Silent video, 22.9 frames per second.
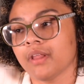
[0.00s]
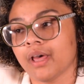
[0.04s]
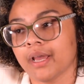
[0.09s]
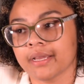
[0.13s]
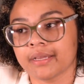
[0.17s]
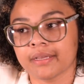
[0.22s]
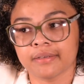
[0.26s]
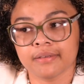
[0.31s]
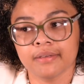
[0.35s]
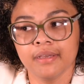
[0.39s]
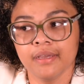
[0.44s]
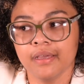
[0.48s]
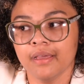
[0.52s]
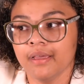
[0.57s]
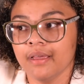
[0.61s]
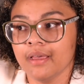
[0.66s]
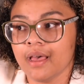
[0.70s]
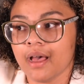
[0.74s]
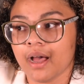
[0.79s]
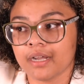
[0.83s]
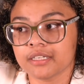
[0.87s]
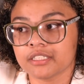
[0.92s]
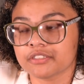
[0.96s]
Like,
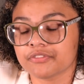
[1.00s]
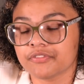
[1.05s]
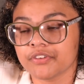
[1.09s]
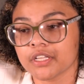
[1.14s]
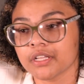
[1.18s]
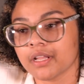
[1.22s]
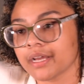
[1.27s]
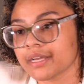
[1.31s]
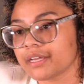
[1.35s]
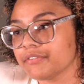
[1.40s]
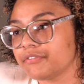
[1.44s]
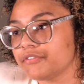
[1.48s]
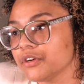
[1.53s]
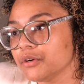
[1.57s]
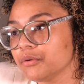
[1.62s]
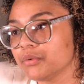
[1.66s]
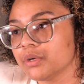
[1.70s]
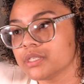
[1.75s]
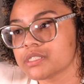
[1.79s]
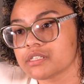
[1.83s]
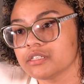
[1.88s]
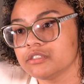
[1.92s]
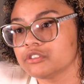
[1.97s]
I just felt like if it
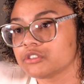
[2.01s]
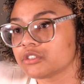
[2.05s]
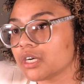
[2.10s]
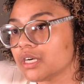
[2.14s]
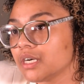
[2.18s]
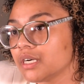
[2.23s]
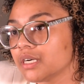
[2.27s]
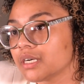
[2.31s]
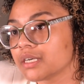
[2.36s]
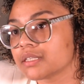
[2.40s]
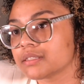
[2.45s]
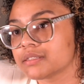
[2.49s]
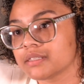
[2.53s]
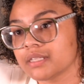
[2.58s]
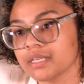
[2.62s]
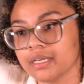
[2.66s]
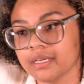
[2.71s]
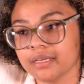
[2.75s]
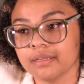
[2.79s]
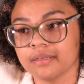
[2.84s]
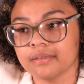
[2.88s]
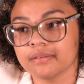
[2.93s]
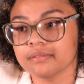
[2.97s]
wasn't drugs,
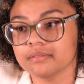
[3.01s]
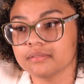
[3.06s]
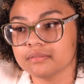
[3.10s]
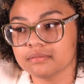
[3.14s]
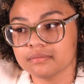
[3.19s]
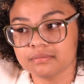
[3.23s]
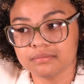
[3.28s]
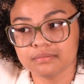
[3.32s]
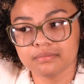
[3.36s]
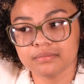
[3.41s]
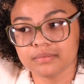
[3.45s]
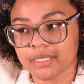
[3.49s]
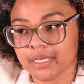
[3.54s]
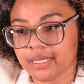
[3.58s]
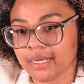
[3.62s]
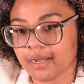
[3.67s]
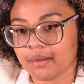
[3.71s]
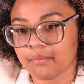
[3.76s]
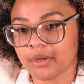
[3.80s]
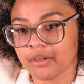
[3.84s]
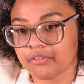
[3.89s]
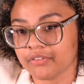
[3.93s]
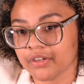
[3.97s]
then get
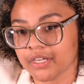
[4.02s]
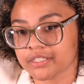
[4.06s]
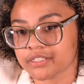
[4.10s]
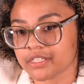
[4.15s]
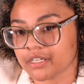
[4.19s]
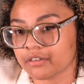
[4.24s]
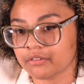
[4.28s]
out my face.